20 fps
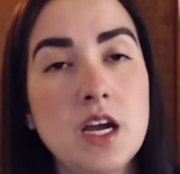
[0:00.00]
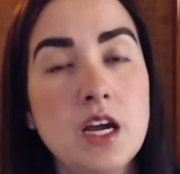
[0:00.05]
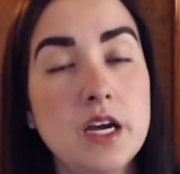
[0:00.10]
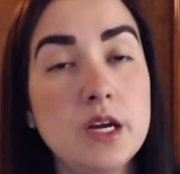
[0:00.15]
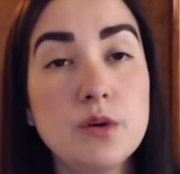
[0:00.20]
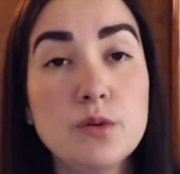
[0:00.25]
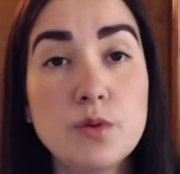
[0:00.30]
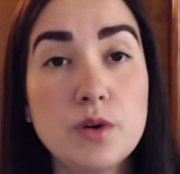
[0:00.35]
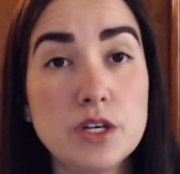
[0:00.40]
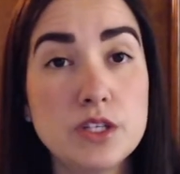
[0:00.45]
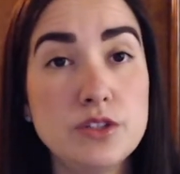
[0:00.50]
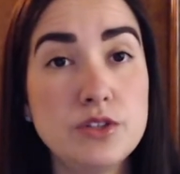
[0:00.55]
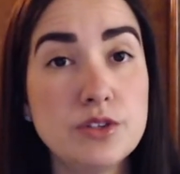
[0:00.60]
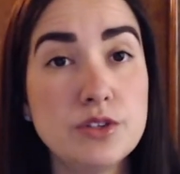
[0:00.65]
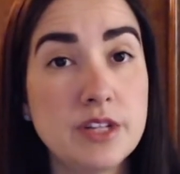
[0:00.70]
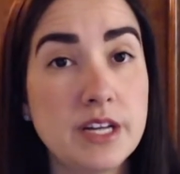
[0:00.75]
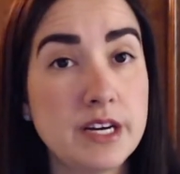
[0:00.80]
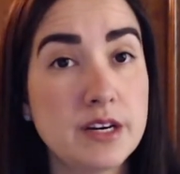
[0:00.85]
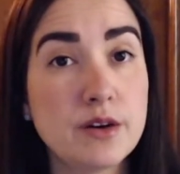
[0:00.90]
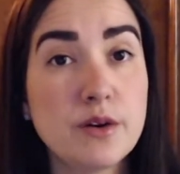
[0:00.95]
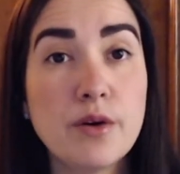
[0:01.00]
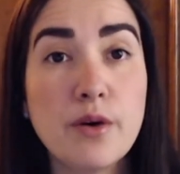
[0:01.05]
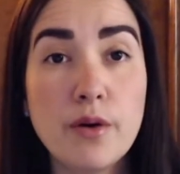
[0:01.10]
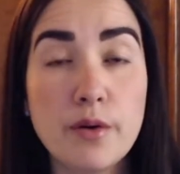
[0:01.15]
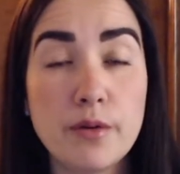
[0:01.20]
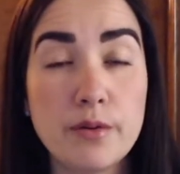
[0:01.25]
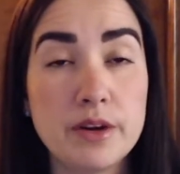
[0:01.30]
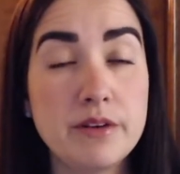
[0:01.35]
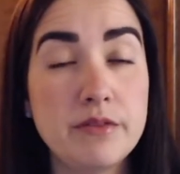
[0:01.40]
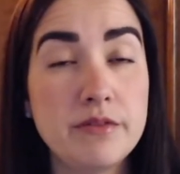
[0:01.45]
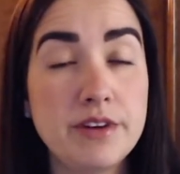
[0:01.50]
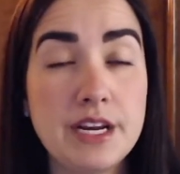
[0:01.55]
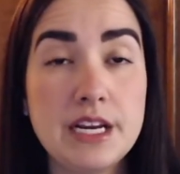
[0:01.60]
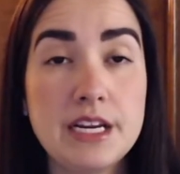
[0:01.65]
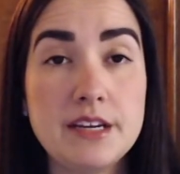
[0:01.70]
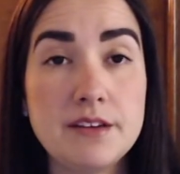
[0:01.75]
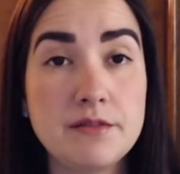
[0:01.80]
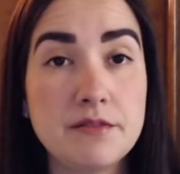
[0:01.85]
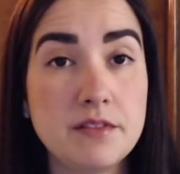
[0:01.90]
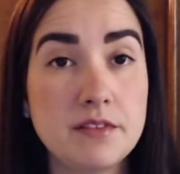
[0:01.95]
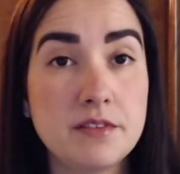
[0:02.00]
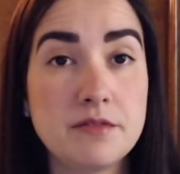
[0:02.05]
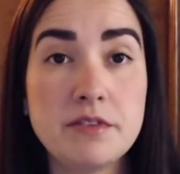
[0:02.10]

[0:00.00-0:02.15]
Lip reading: and what to let go, and really